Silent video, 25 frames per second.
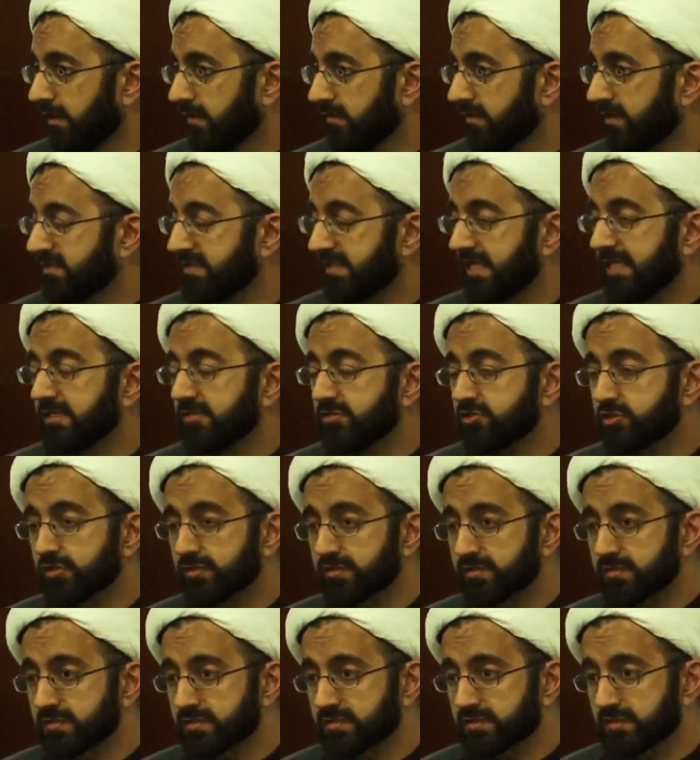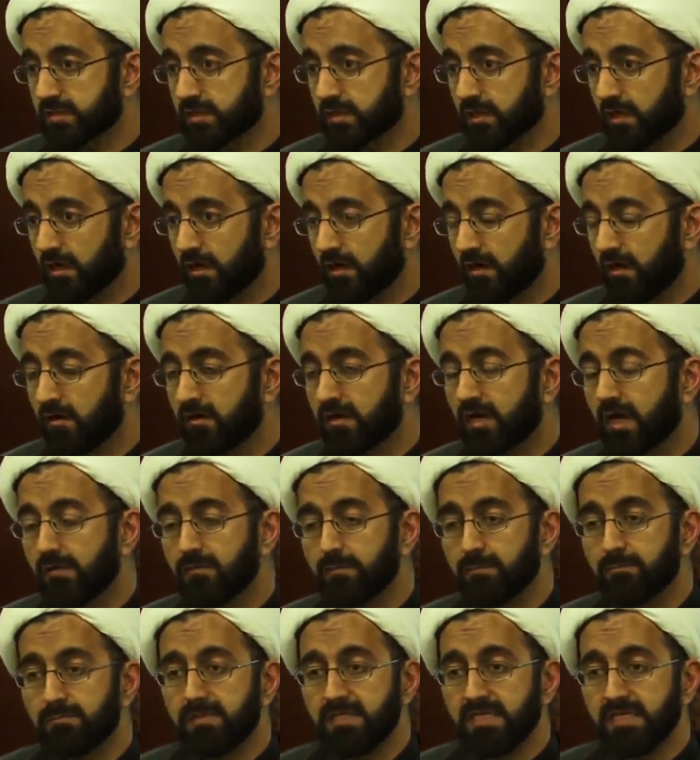These angels are not